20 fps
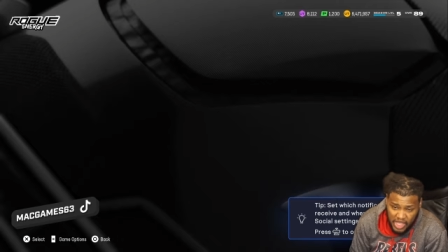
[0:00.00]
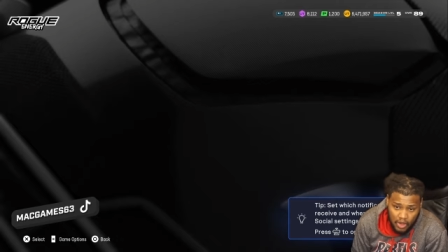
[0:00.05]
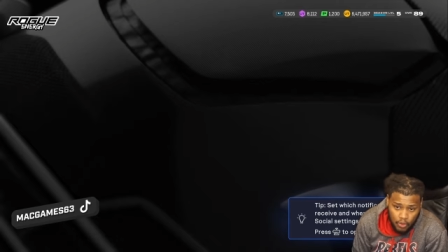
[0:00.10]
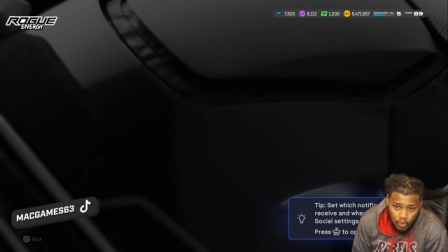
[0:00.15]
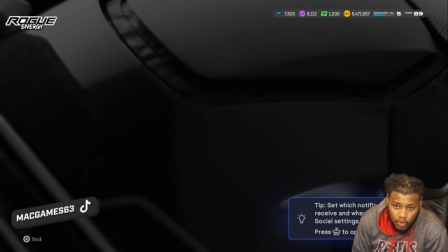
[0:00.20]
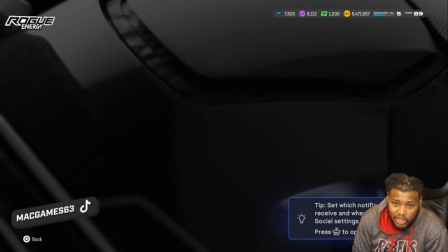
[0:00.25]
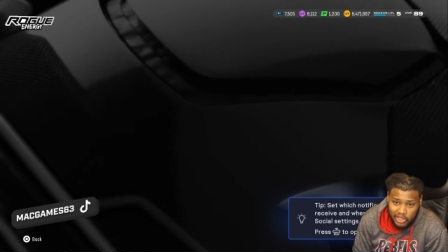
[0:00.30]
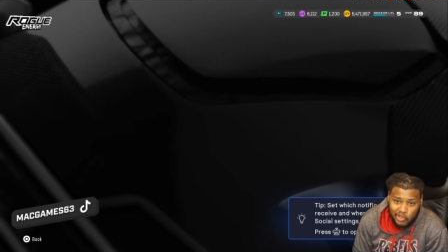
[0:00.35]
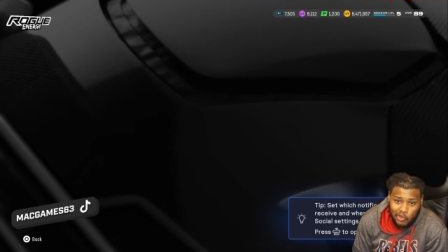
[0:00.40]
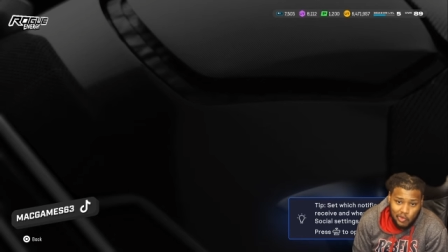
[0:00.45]
And
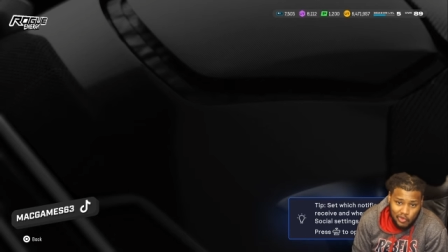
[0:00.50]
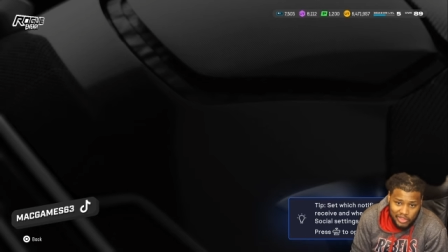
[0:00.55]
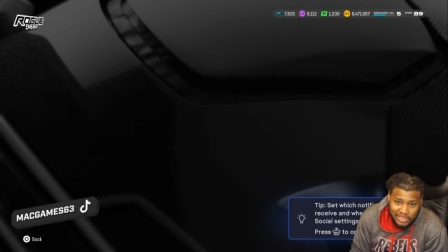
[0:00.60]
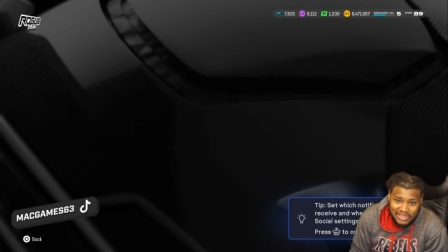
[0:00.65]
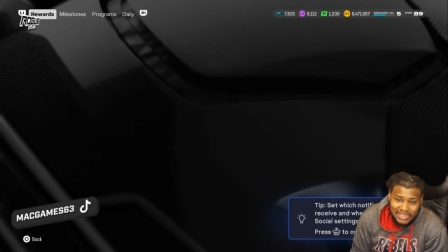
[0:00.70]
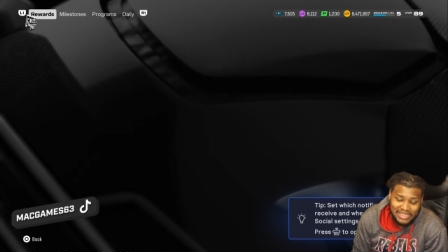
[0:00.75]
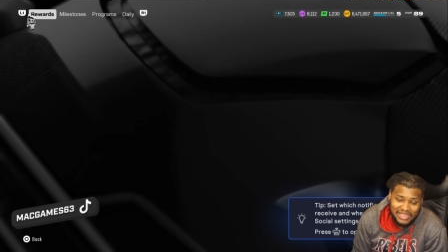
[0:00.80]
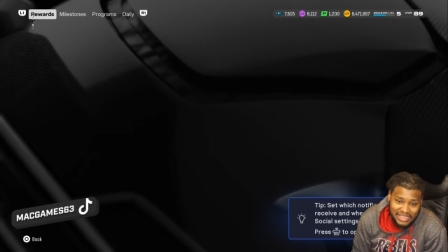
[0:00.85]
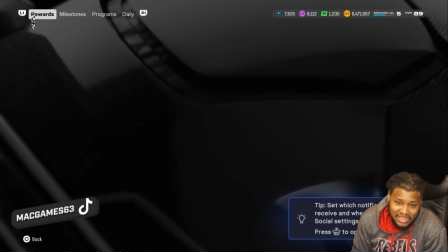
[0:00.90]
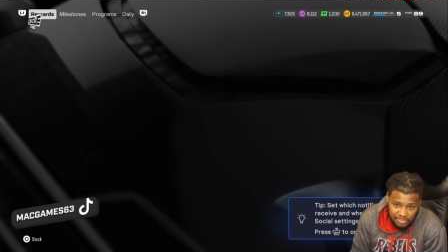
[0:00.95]
when going
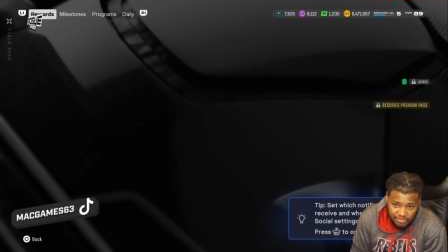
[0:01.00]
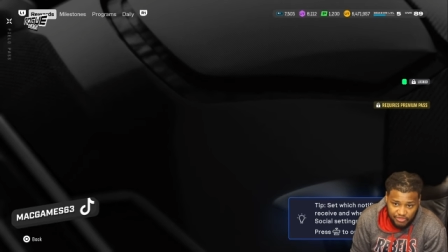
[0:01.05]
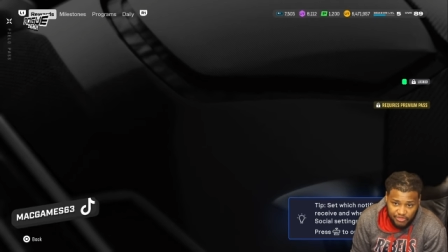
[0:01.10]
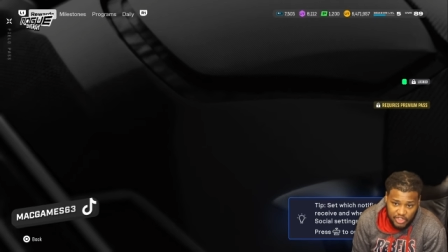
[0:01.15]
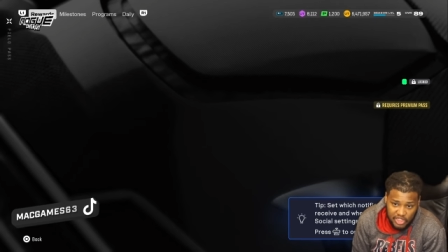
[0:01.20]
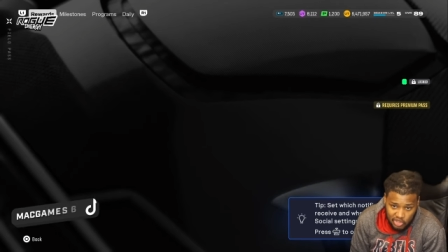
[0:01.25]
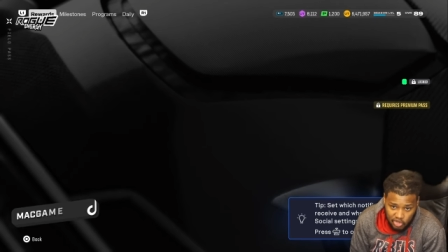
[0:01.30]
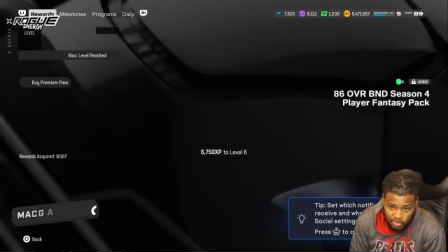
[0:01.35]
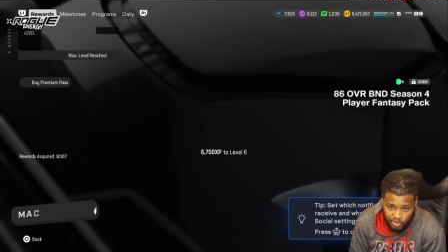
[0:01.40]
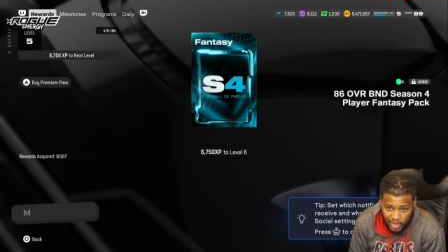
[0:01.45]
to the
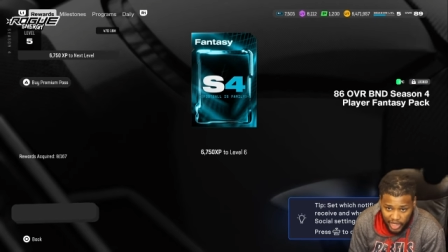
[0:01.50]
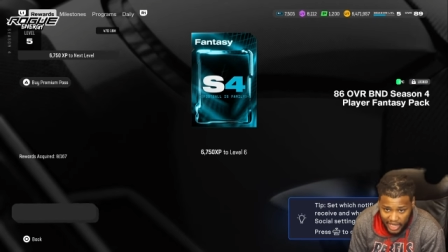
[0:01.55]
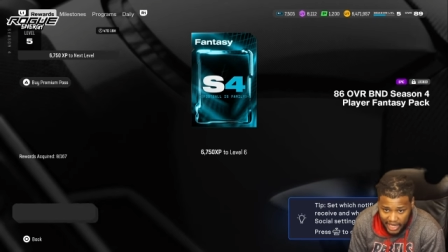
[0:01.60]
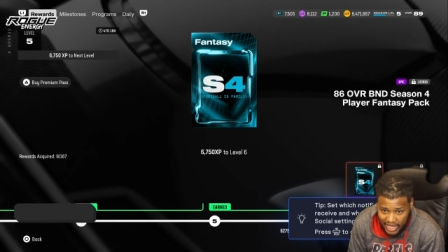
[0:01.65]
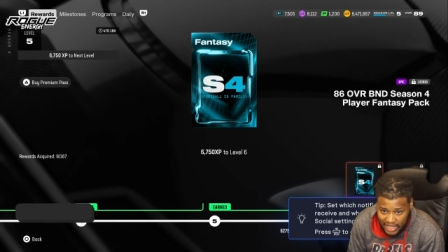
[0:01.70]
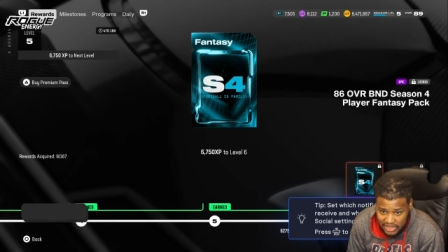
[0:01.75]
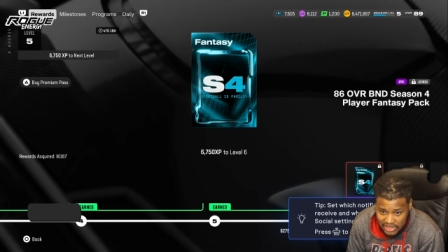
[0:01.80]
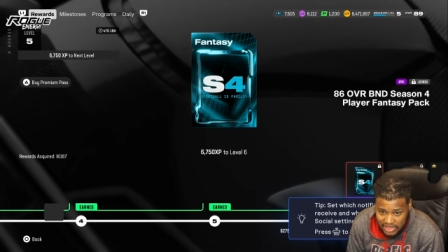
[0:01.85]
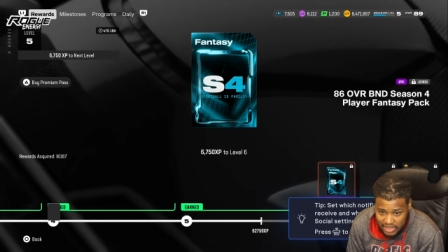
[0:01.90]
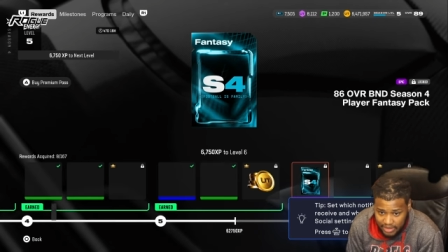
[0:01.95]
field
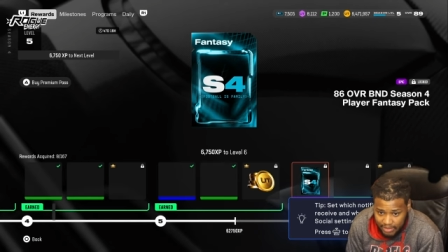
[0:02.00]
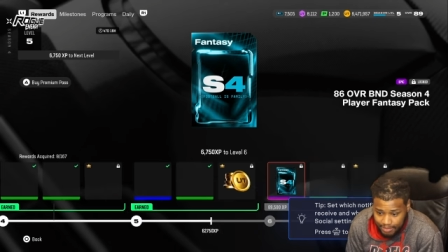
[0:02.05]
pass,